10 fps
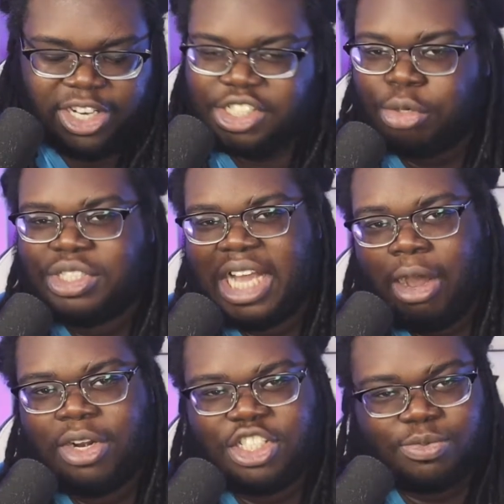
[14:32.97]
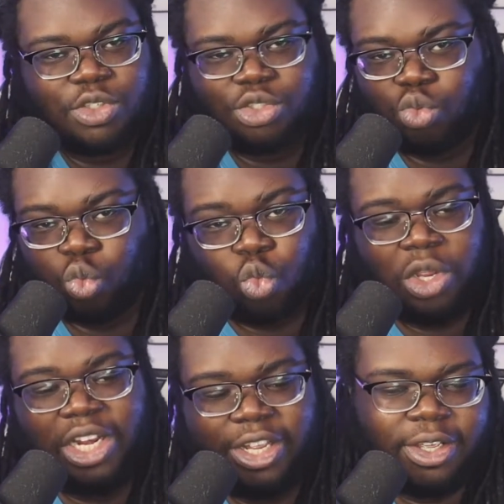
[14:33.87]
town is
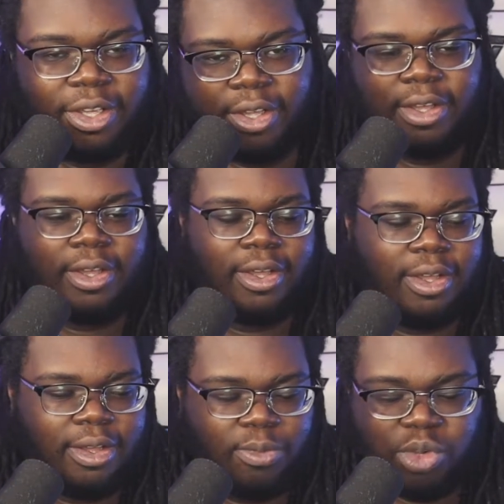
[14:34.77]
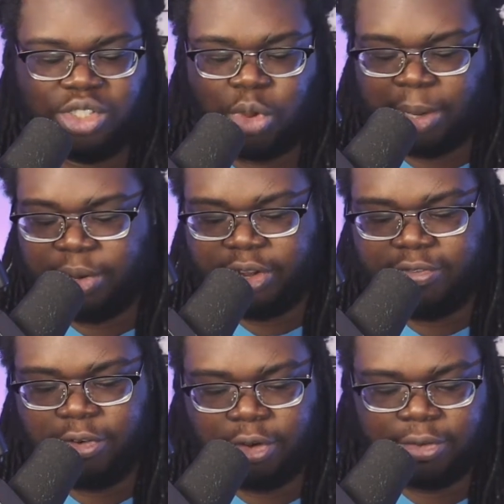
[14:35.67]
really, what's the word I'm looking
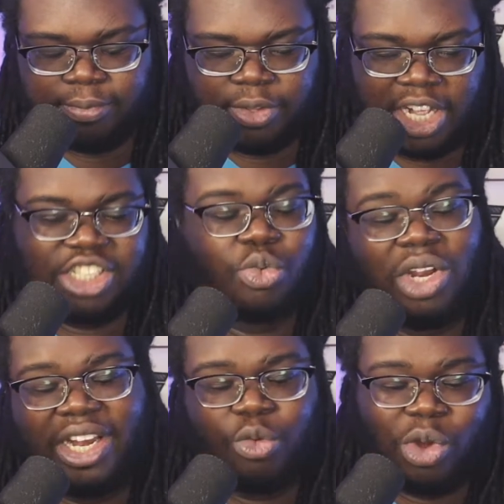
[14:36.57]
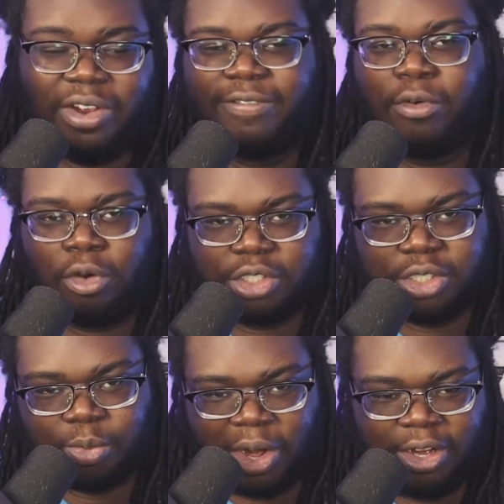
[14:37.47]
for? It's really reinforced,
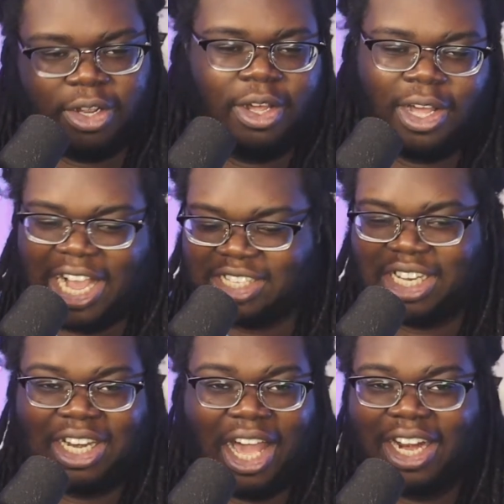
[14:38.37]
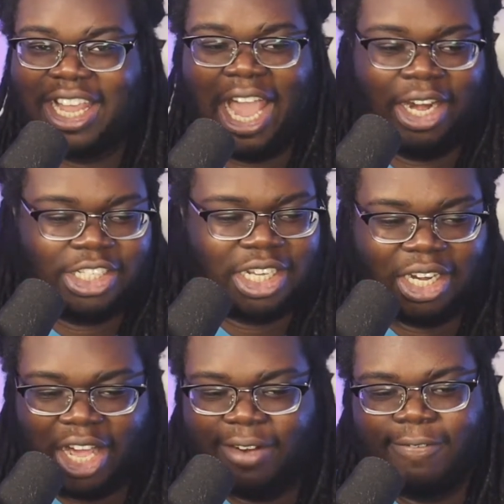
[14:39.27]
right? It has a lot of cannons, a lot
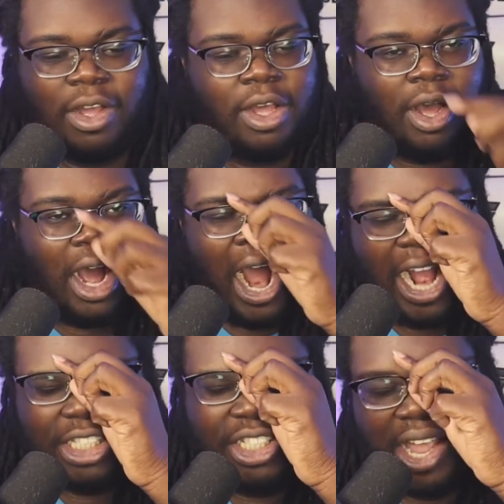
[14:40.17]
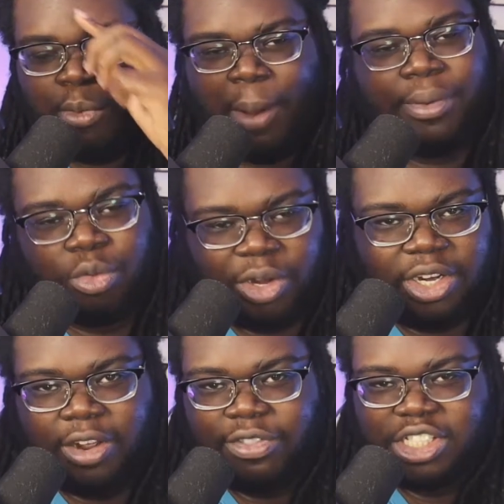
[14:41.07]
of high-tech weaponry
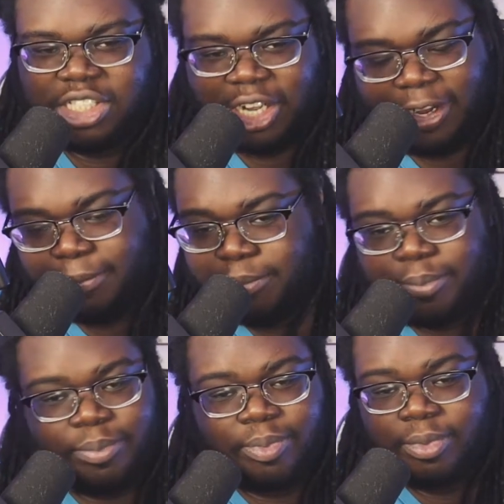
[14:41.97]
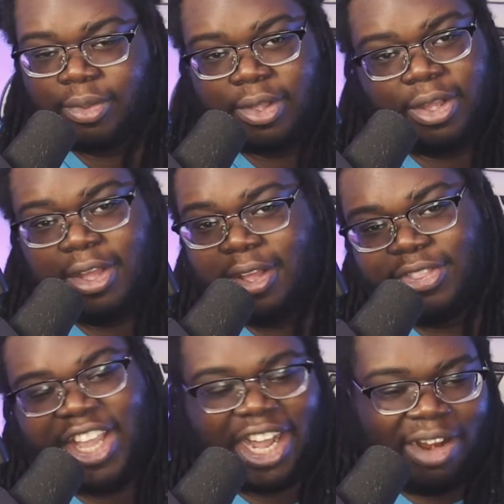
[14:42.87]
of this time. They
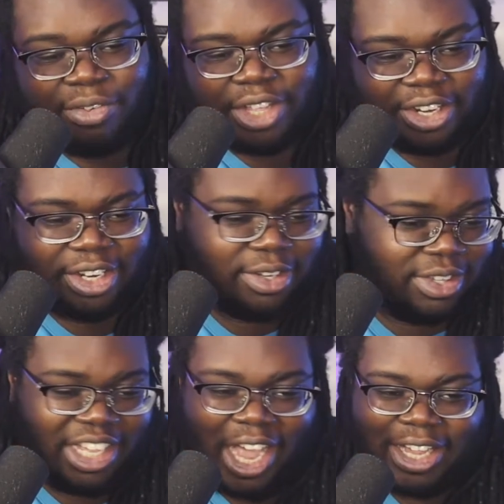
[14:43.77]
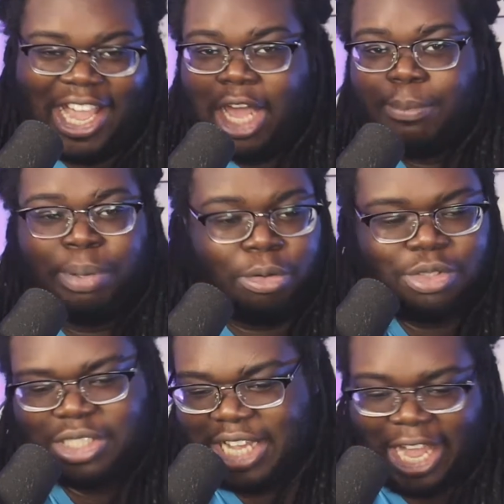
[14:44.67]
got everything. They got catapults,
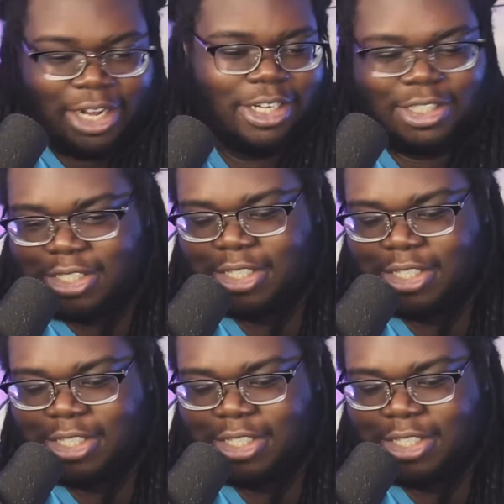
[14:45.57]
cannons,